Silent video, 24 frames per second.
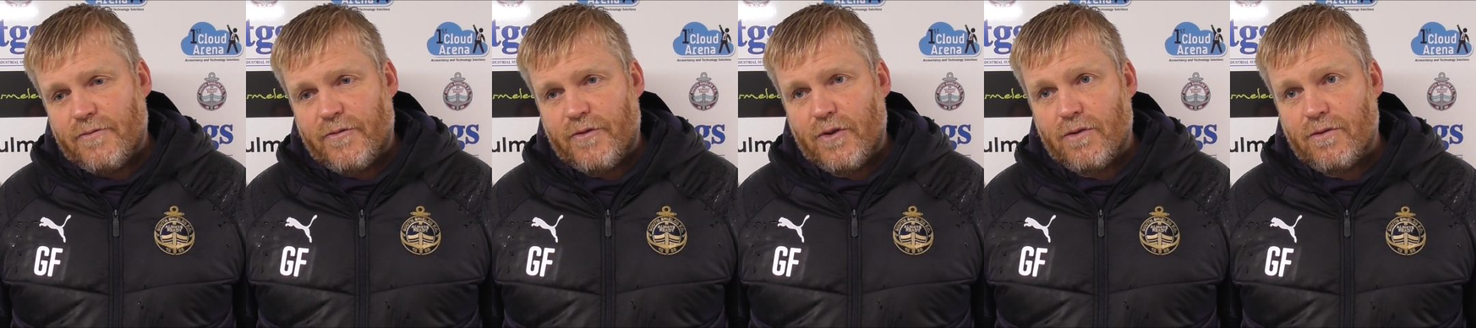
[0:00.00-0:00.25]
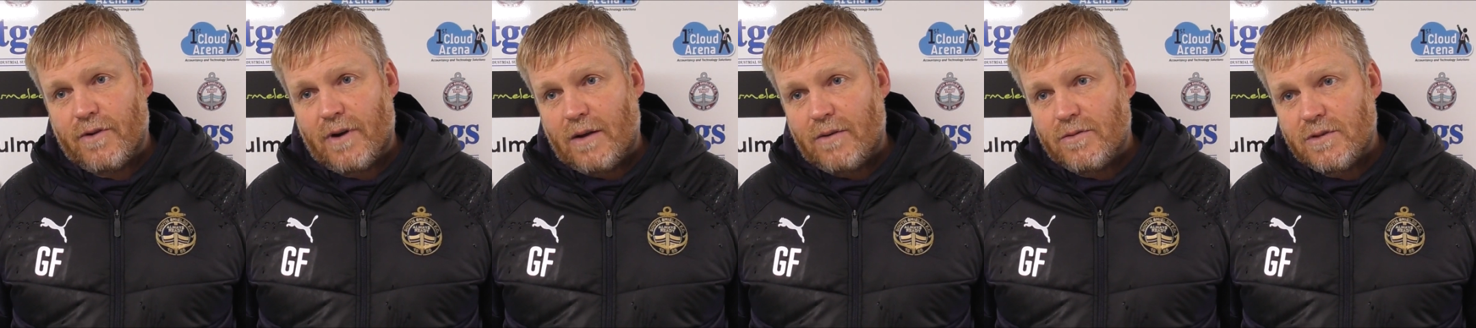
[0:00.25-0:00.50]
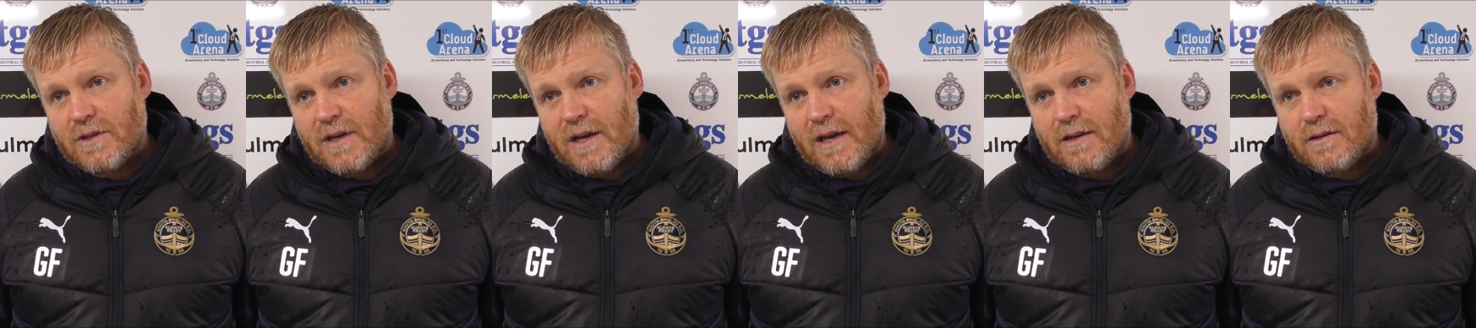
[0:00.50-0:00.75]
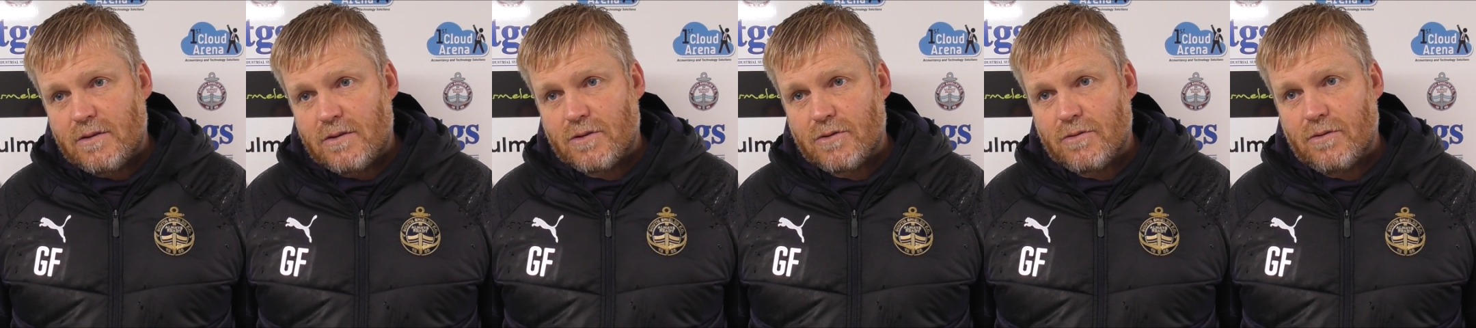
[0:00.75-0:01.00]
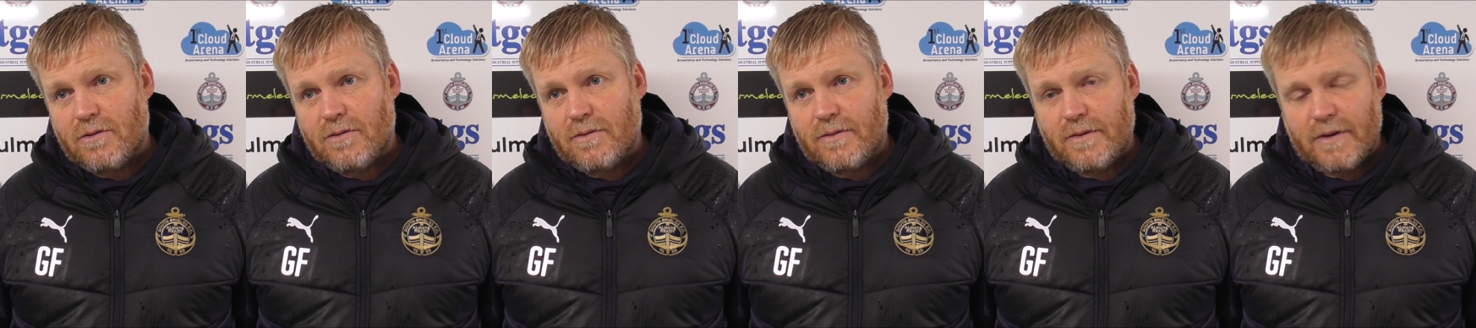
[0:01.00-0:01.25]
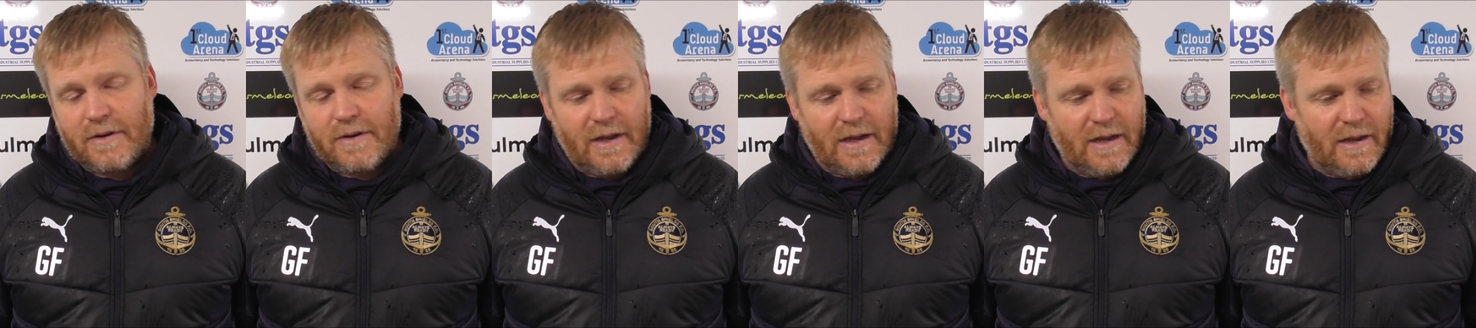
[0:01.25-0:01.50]
few rounds yet. So
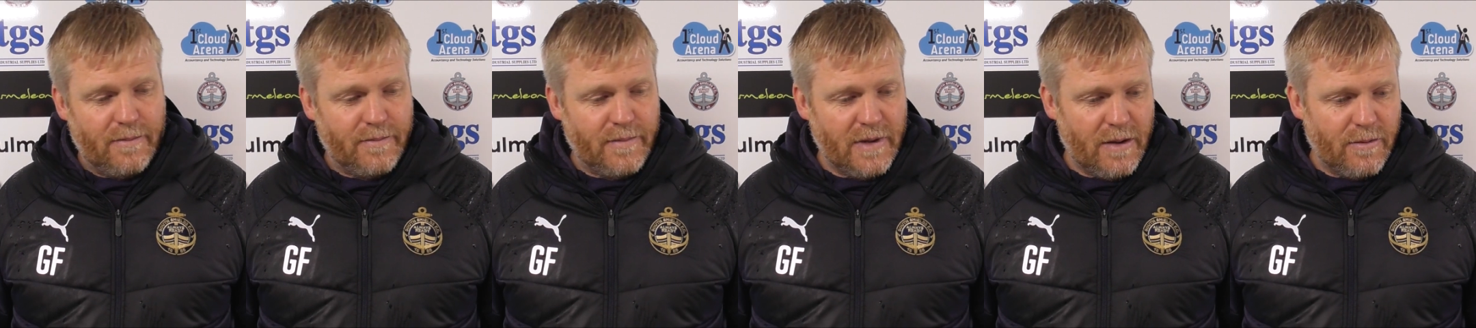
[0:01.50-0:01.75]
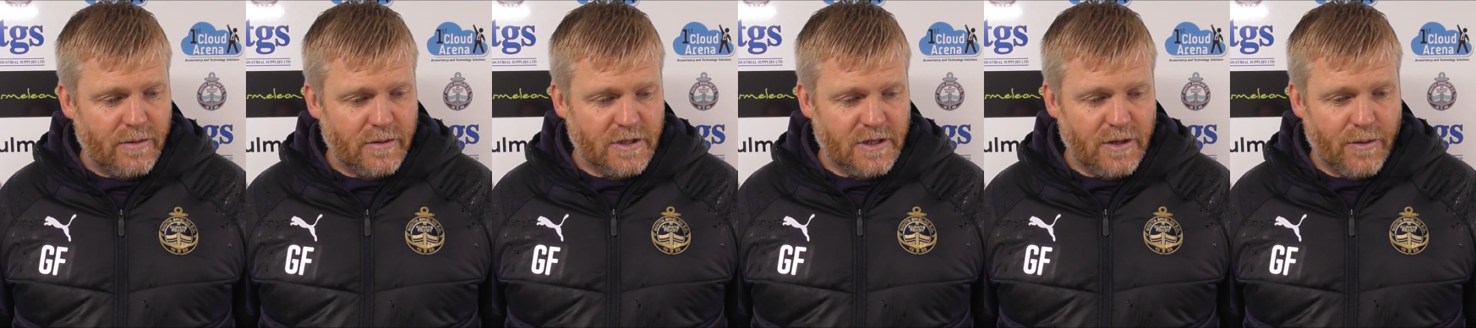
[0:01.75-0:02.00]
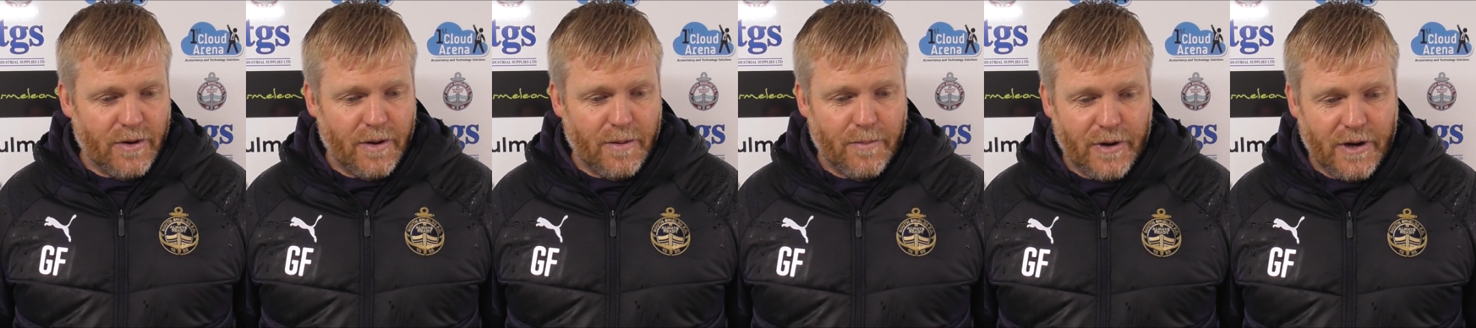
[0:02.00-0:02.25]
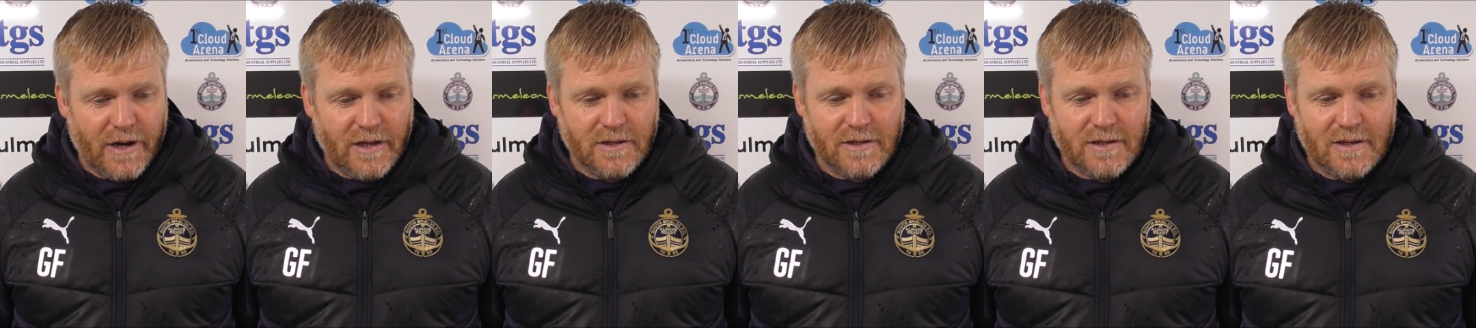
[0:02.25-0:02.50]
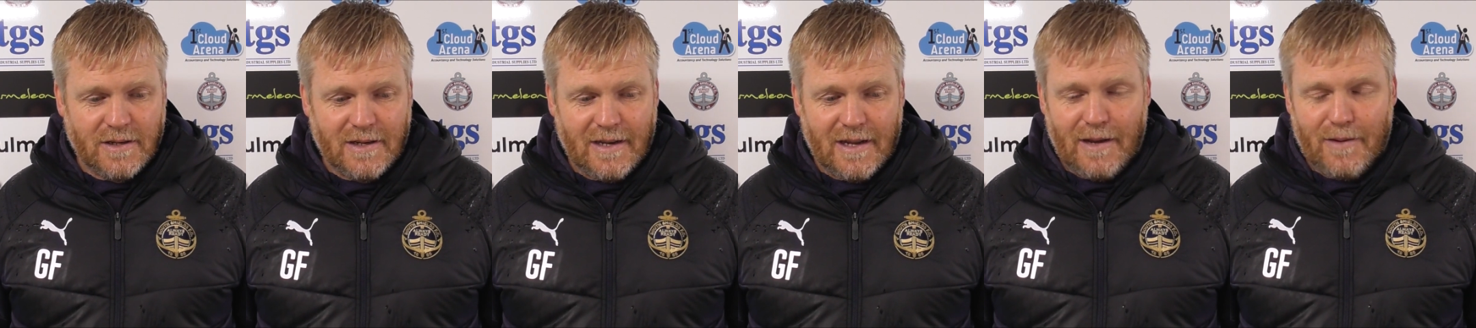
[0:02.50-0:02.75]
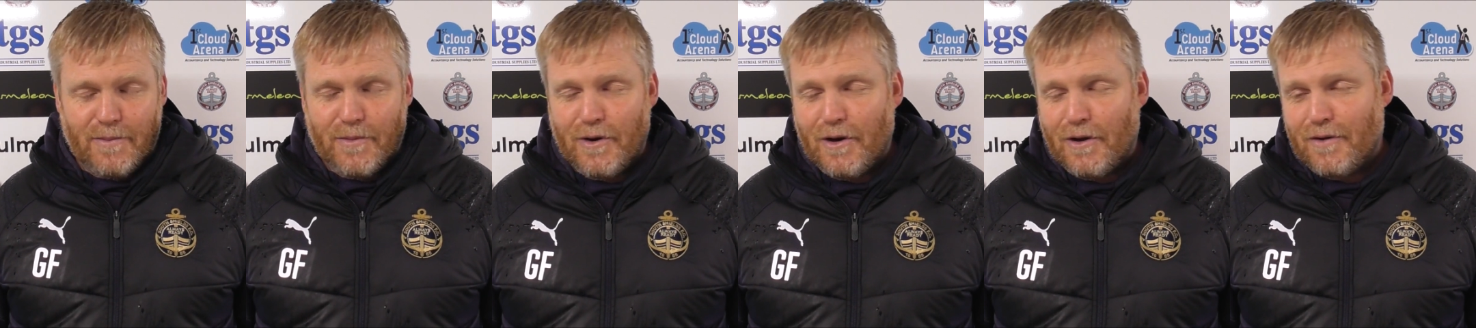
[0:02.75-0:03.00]
we'll see what it brings, and
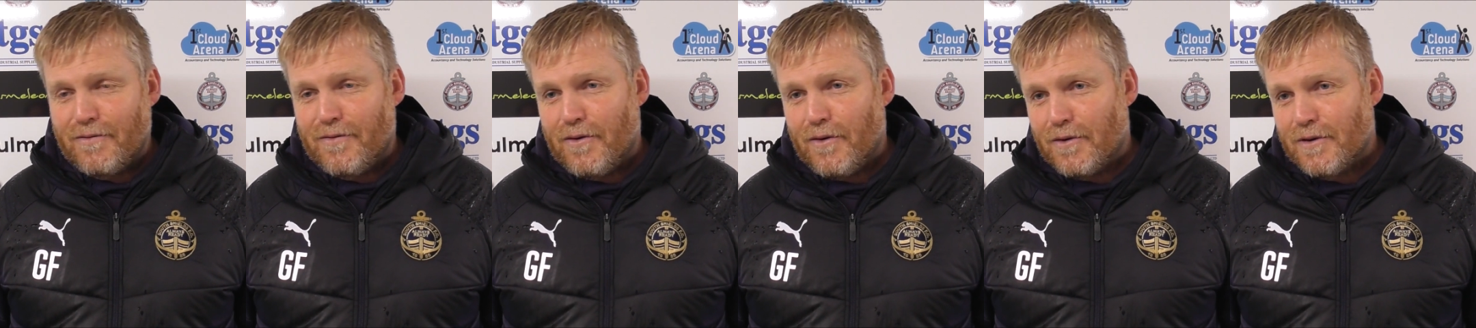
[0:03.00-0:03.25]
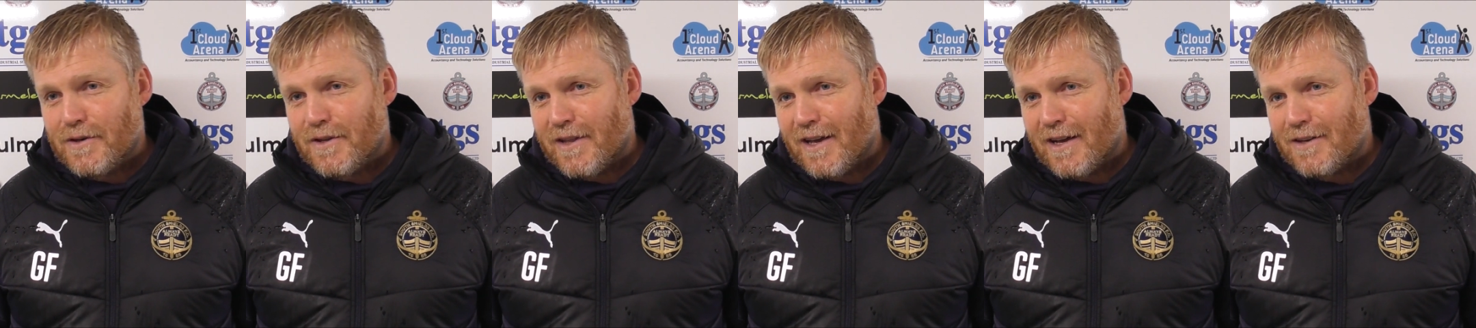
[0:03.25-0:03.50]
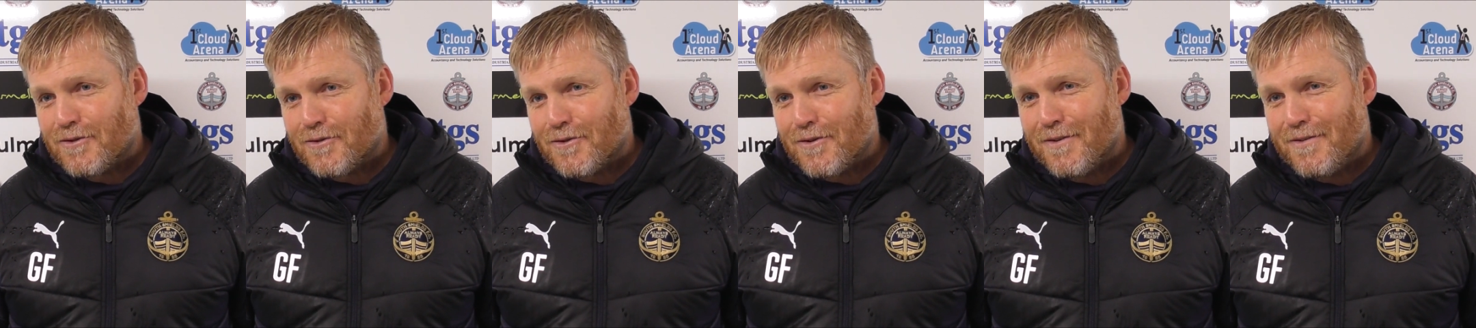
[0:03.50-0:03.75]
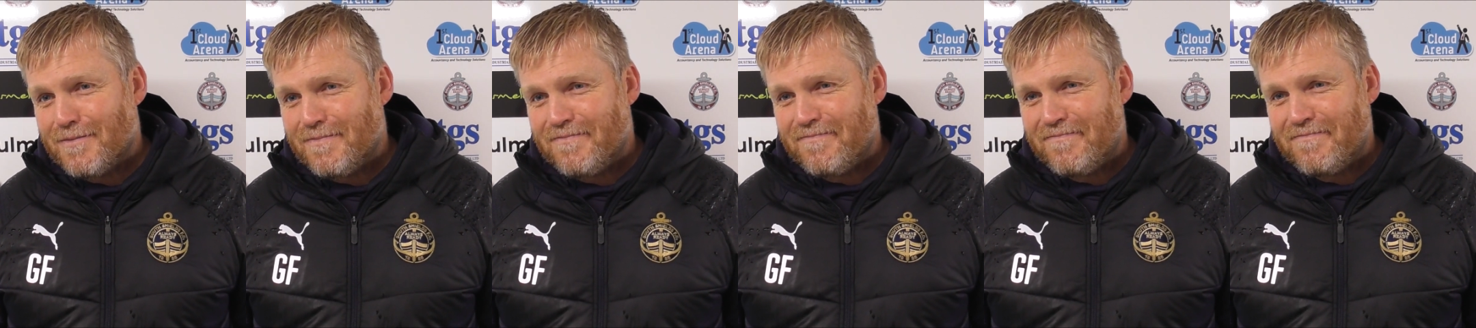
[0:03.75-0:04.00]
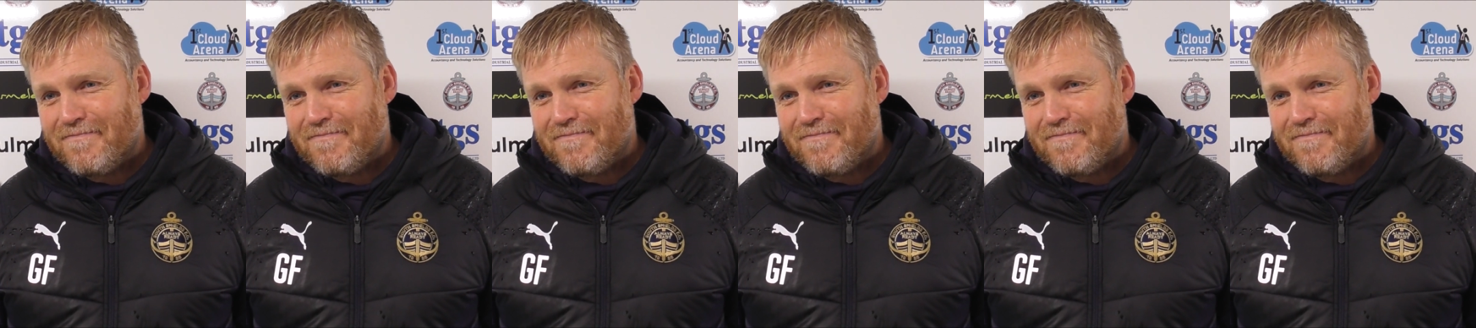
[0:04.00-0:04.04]
we're looking forward to that draw.